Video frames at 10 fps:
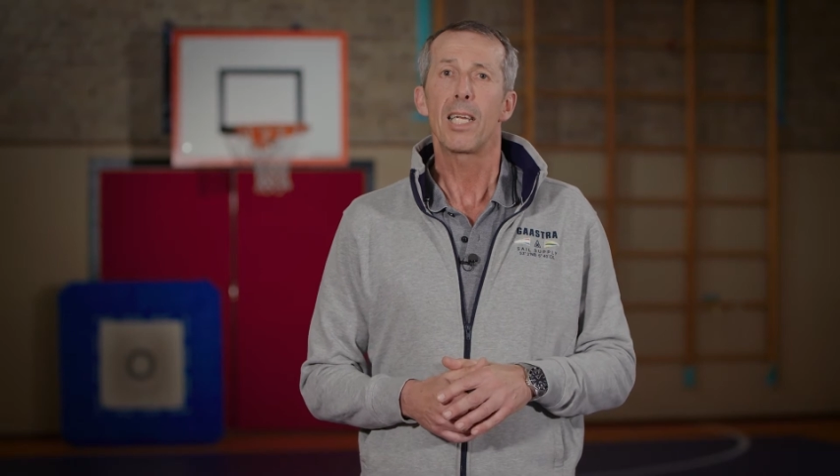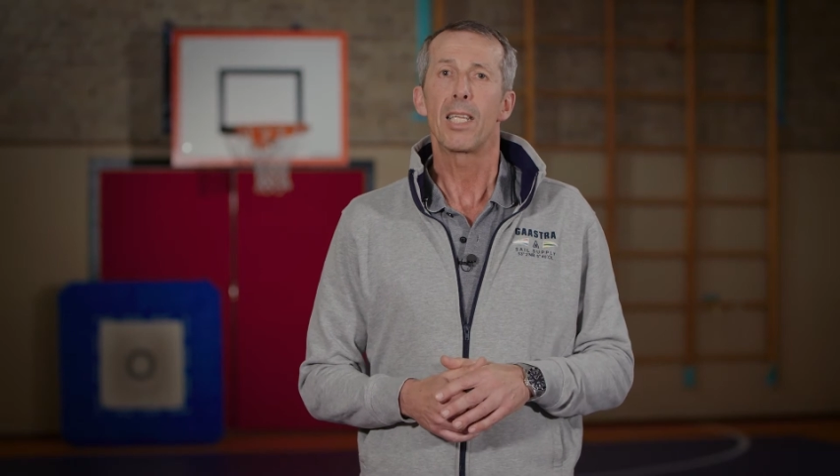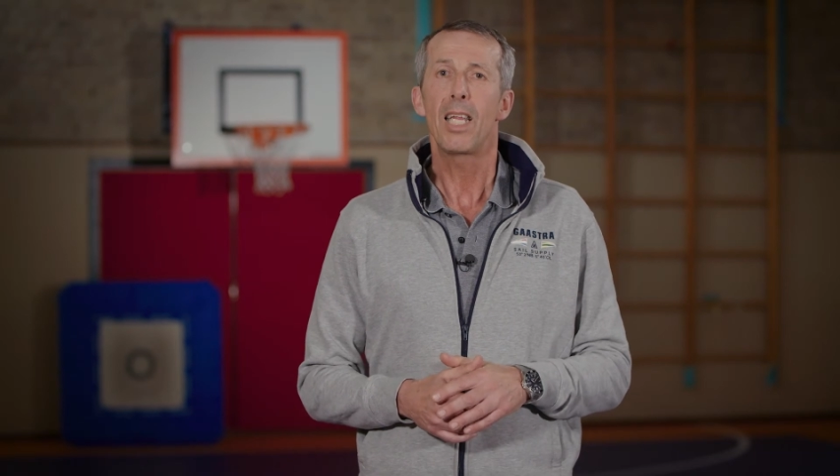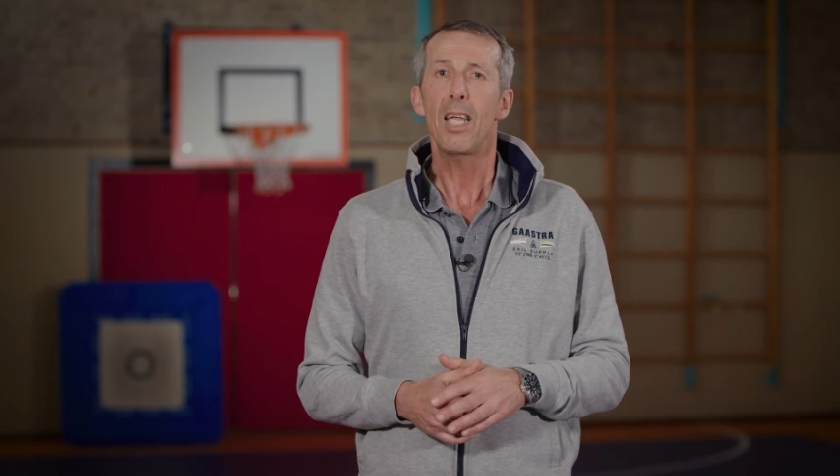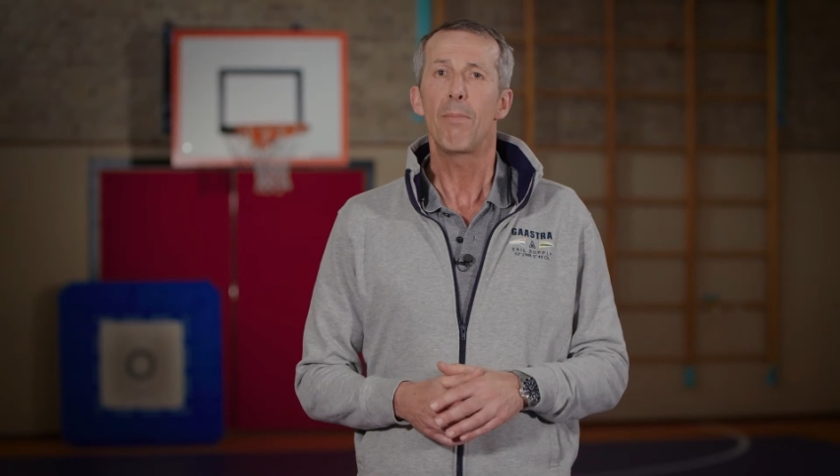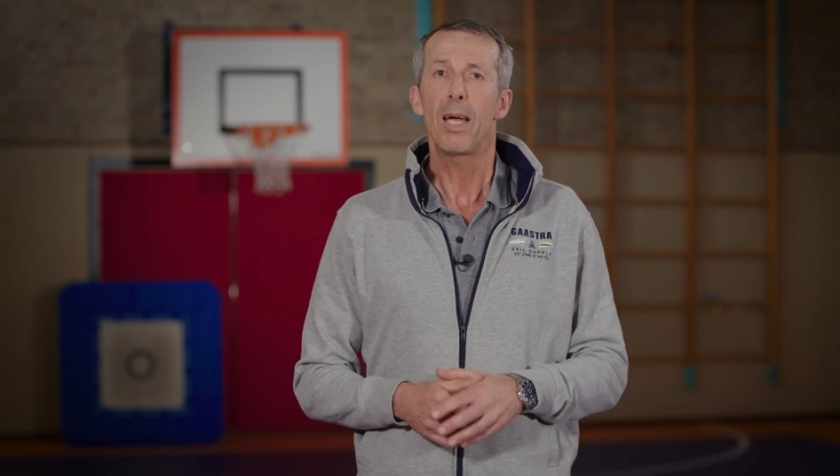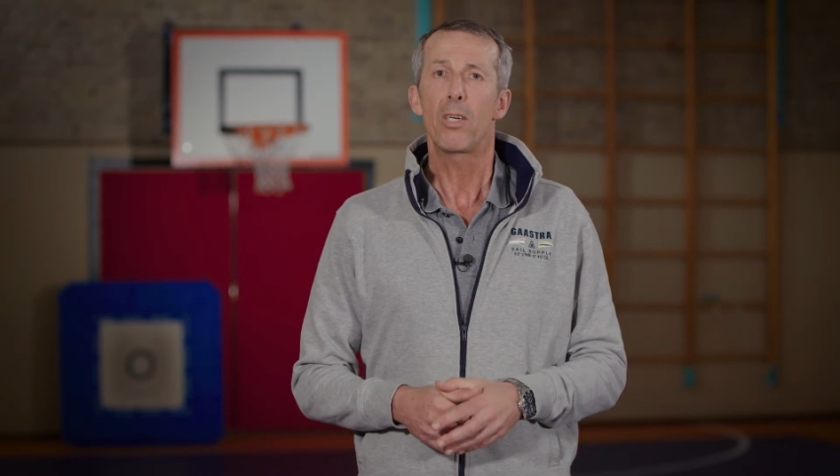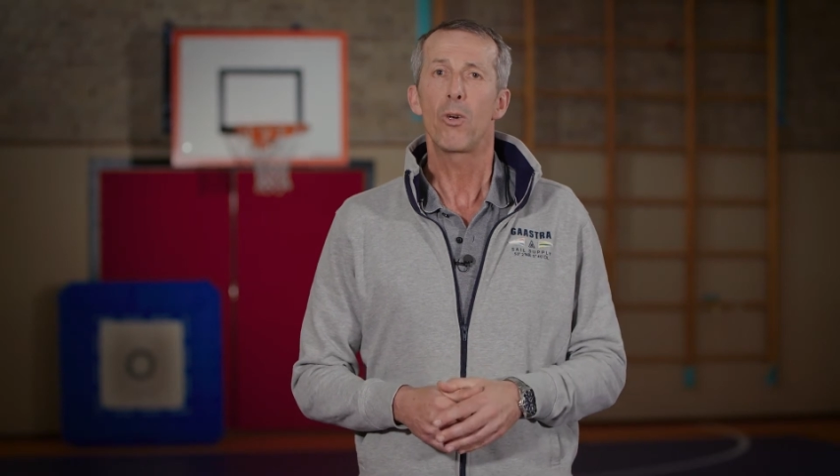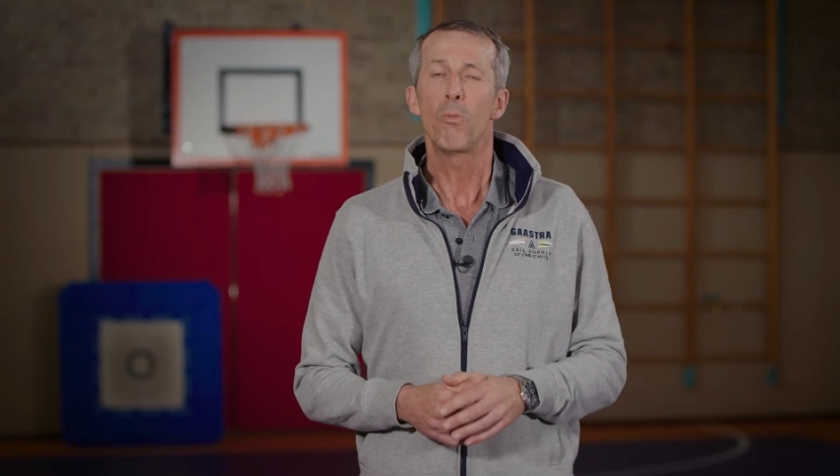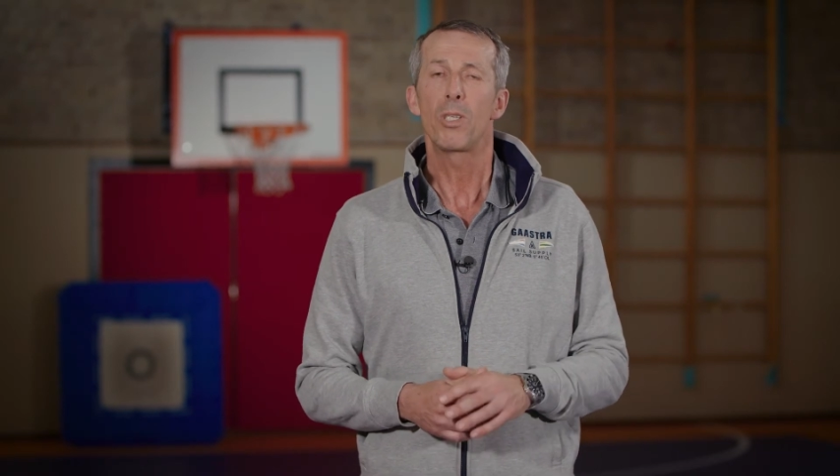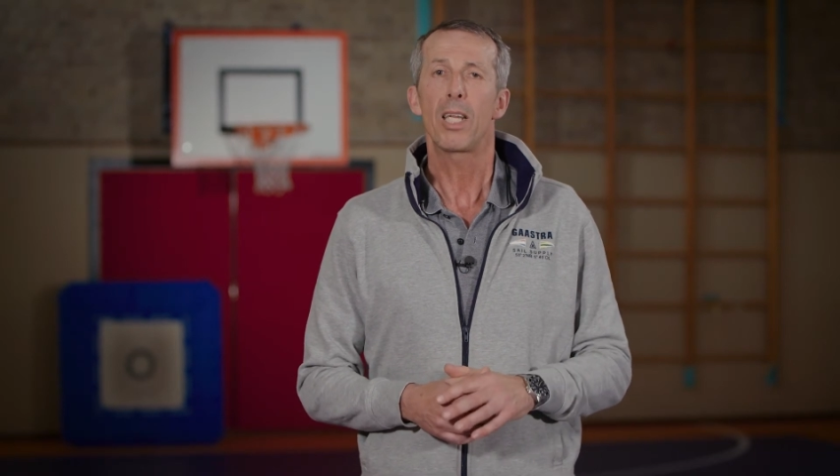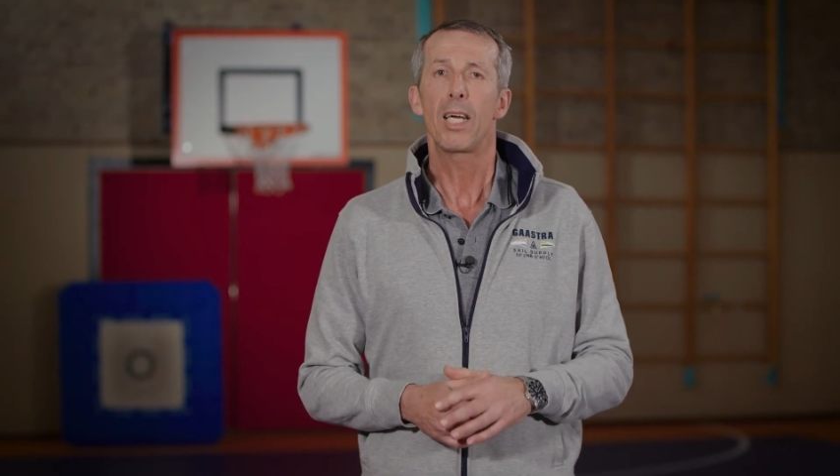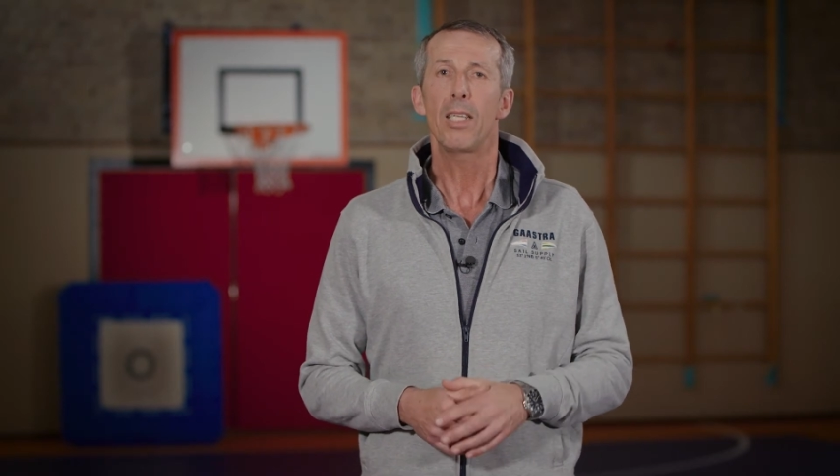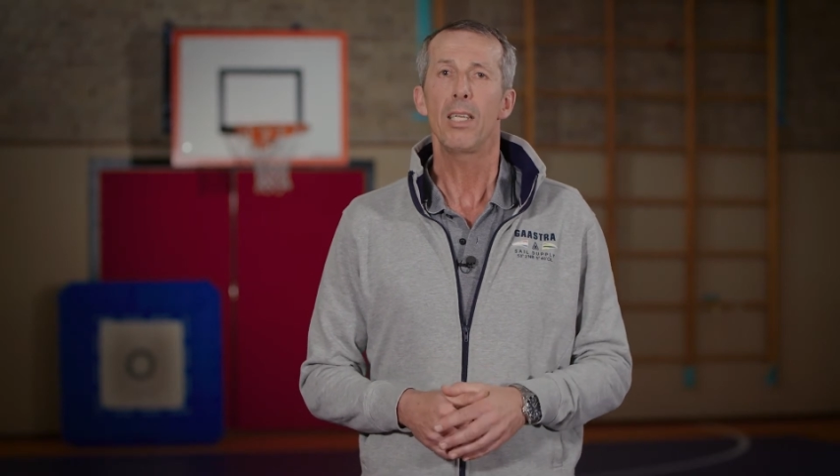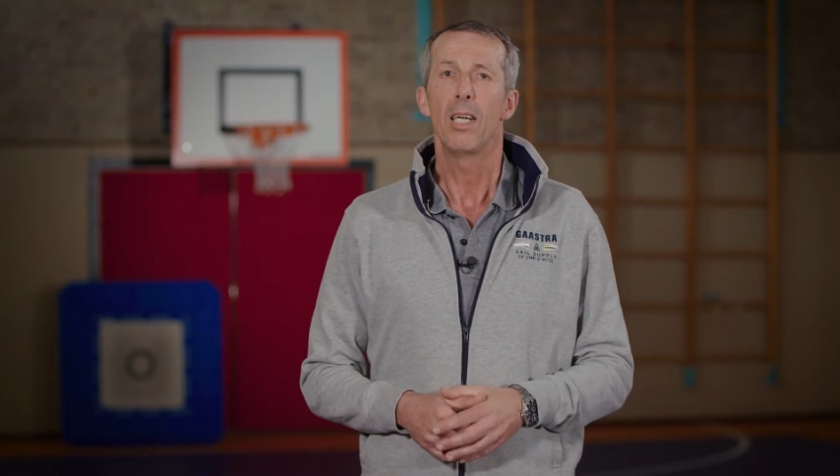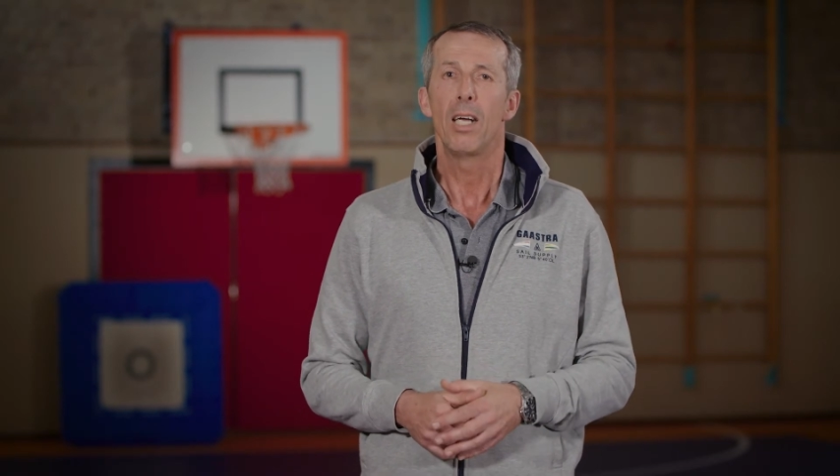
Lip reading: stand close by